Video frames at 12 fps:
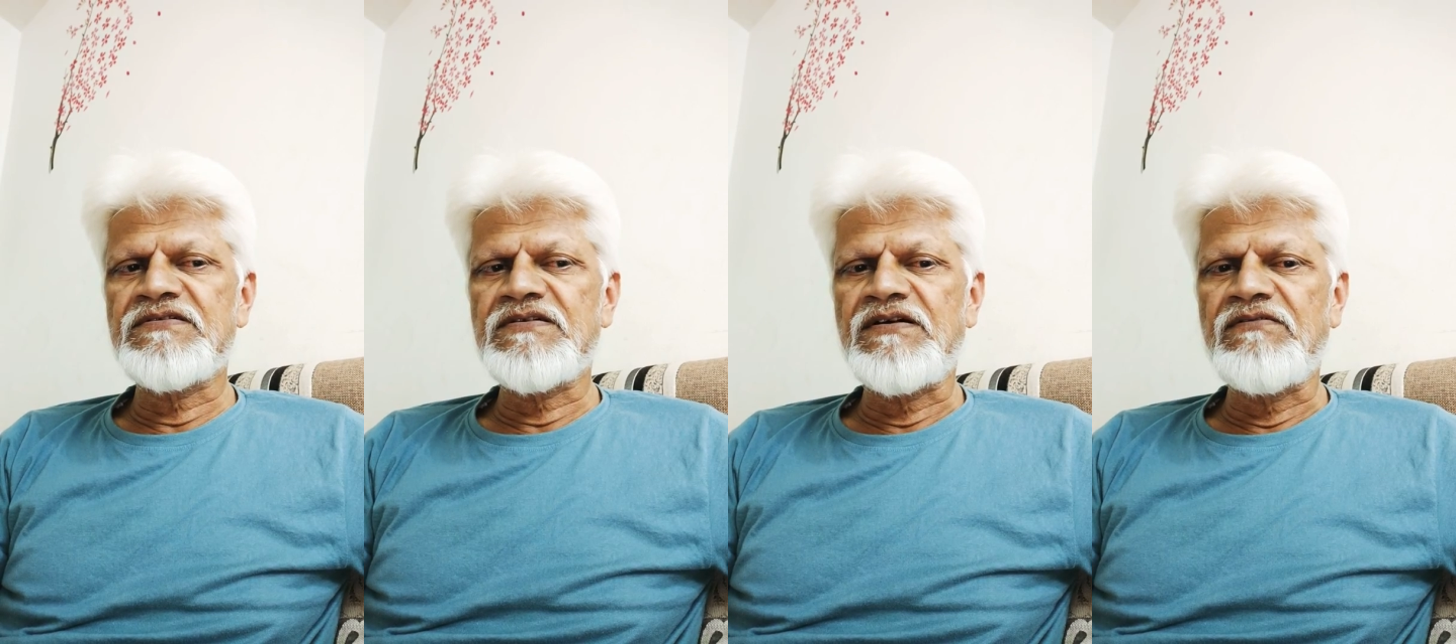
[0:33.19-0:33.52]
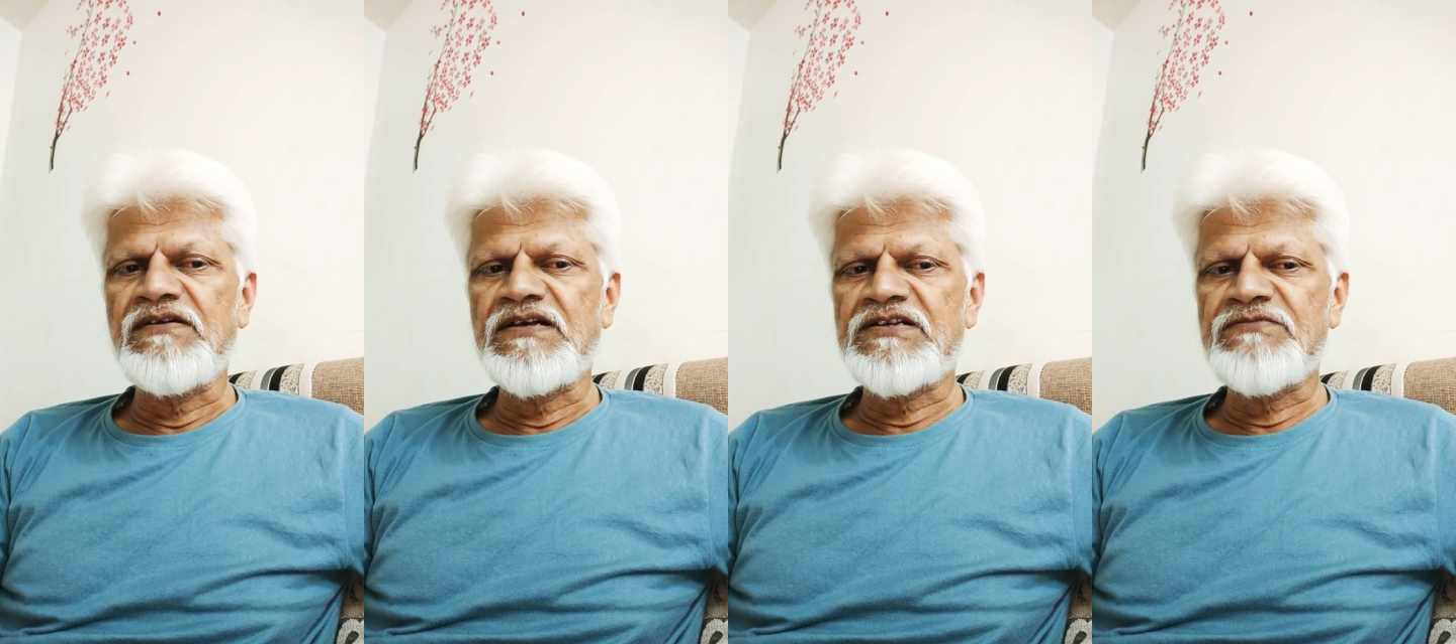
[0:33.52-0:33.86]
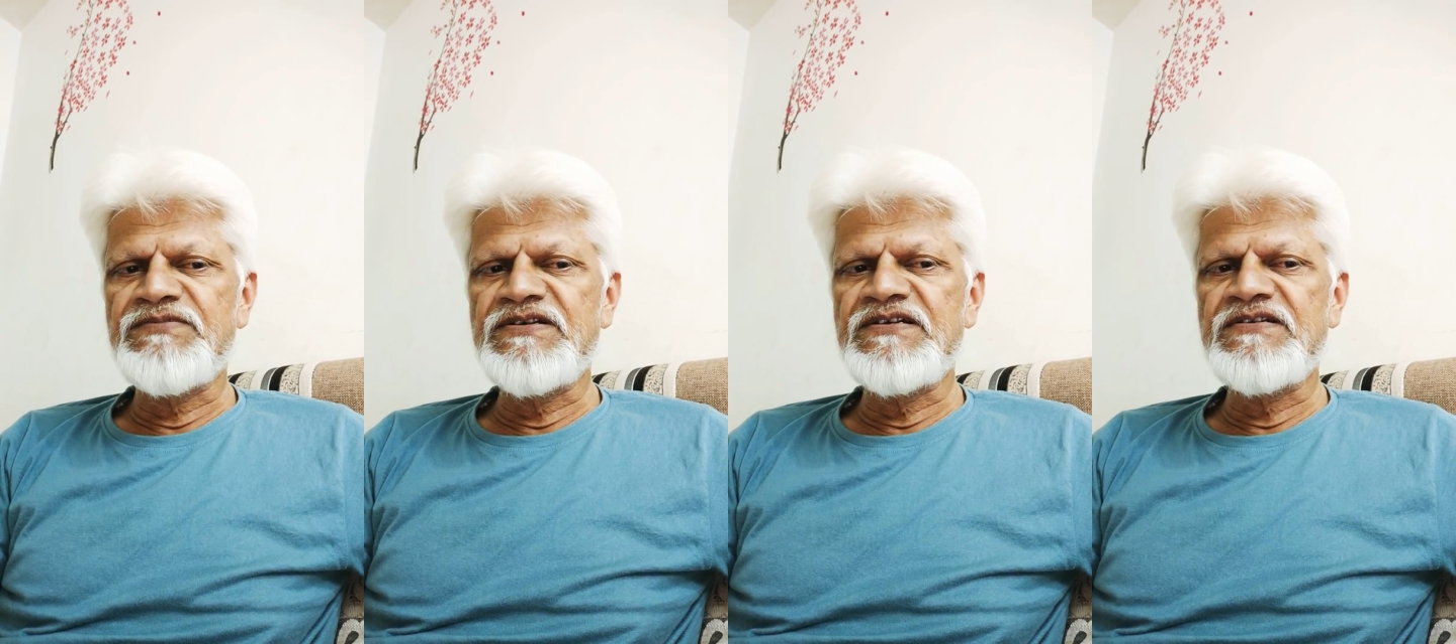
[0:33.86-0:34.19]
our
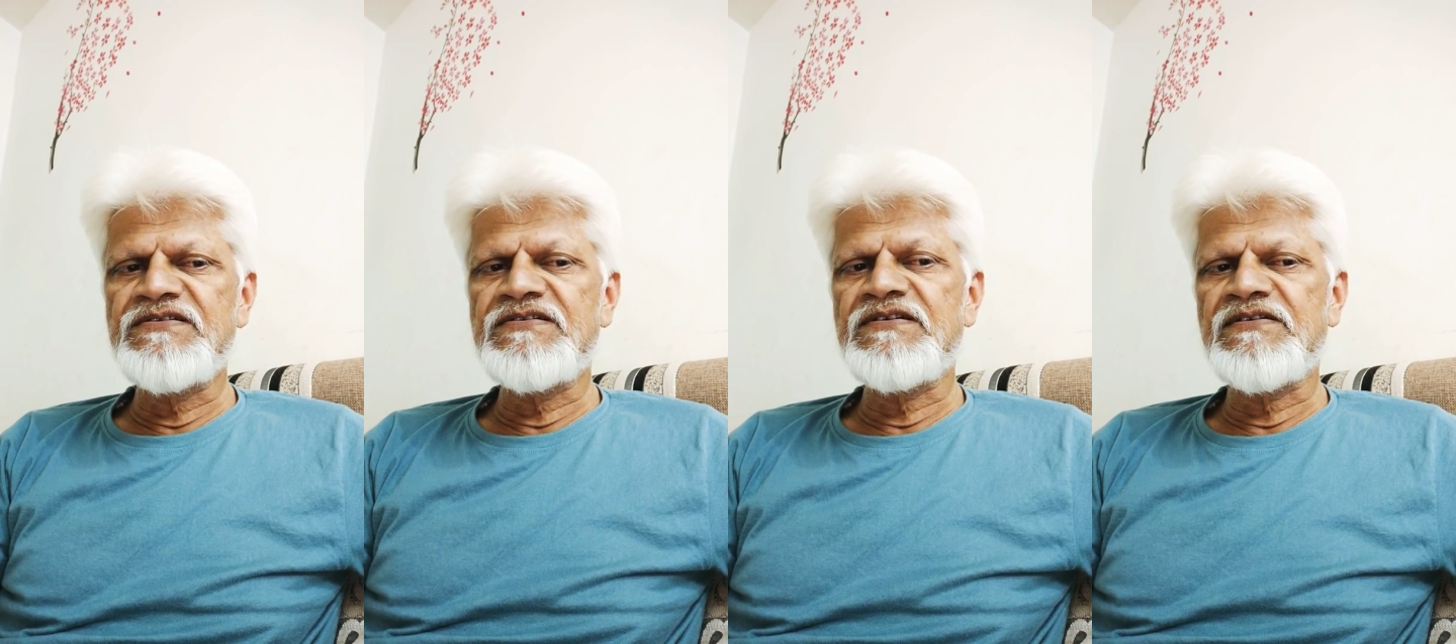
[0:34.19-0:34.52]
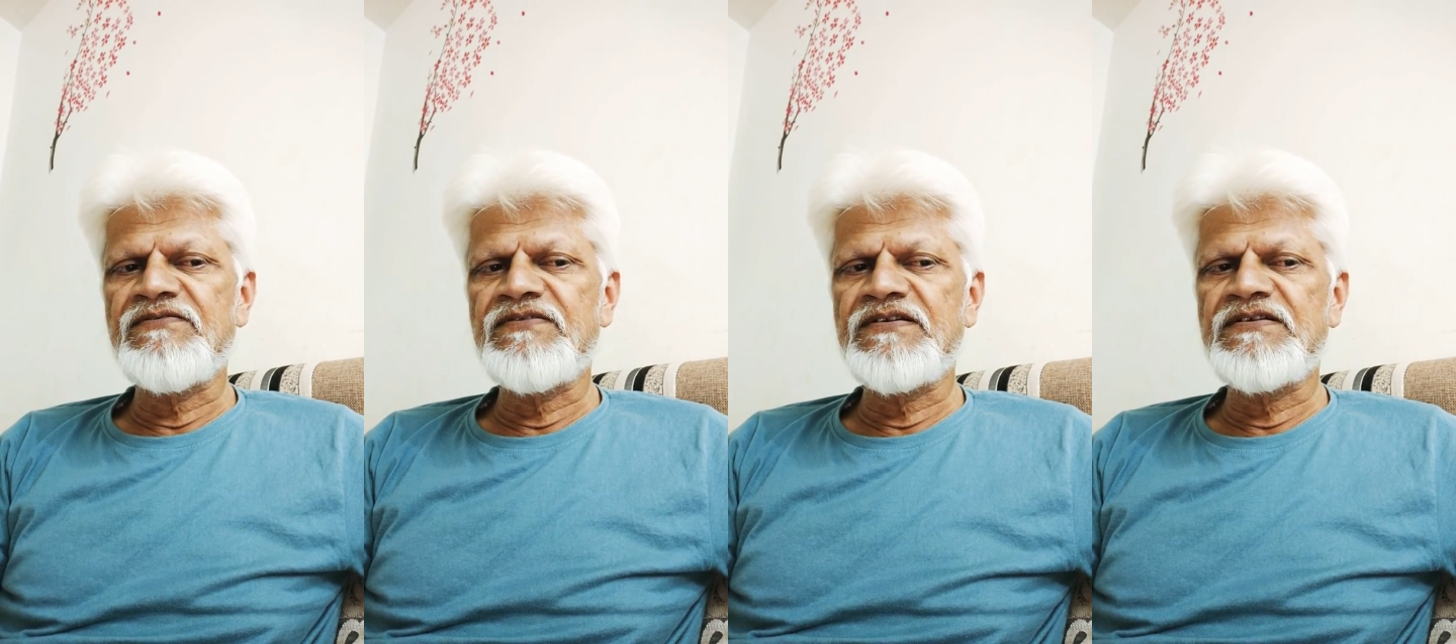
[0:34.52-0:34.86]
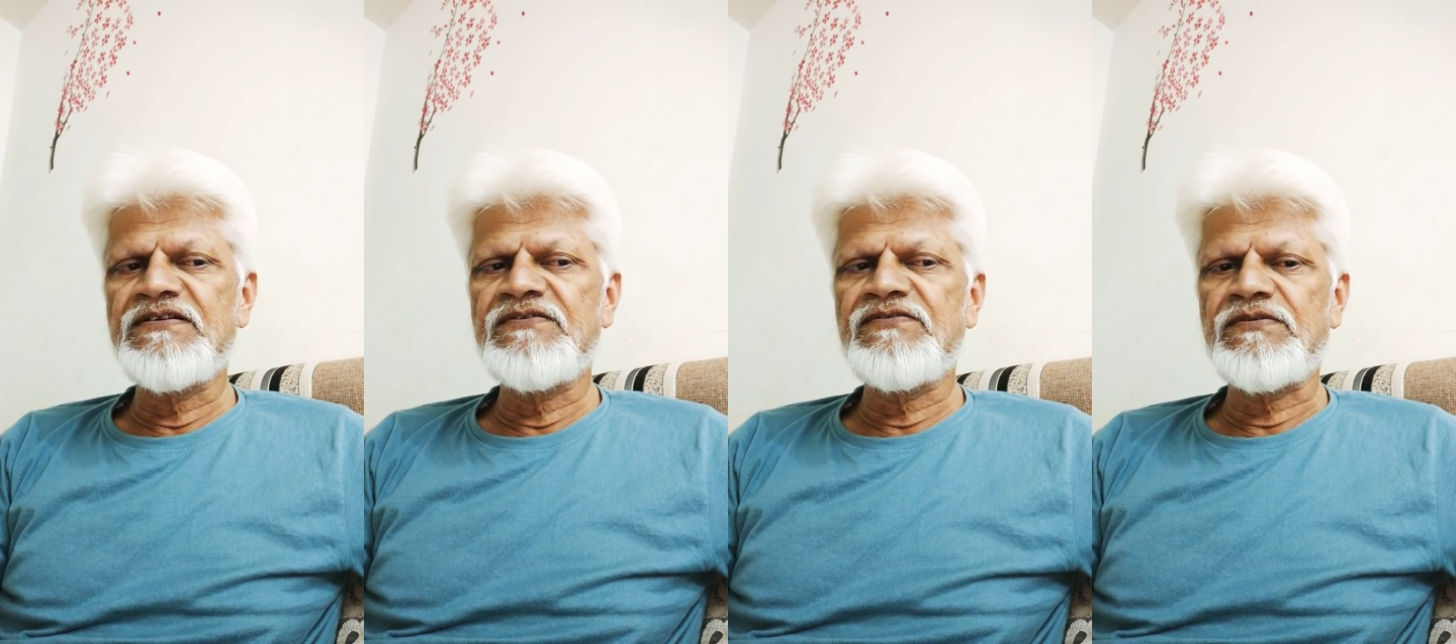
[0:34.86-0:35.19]
experience in
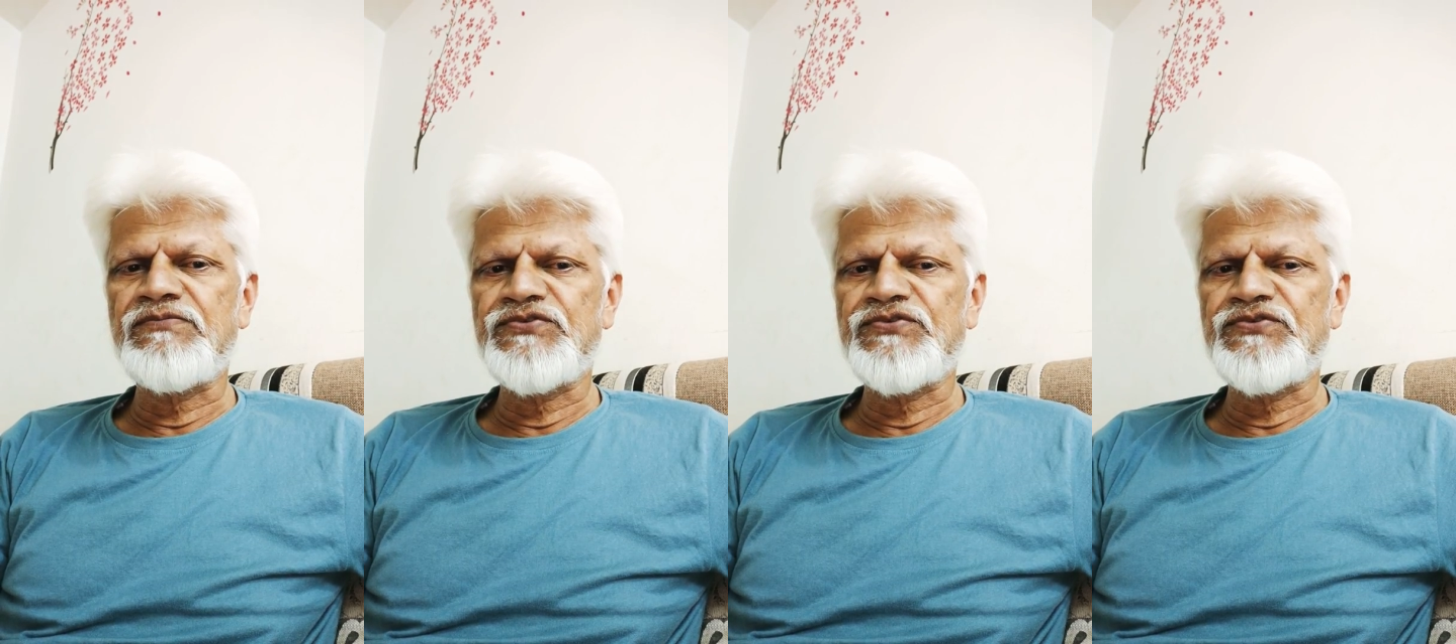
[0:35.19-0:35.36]
everything from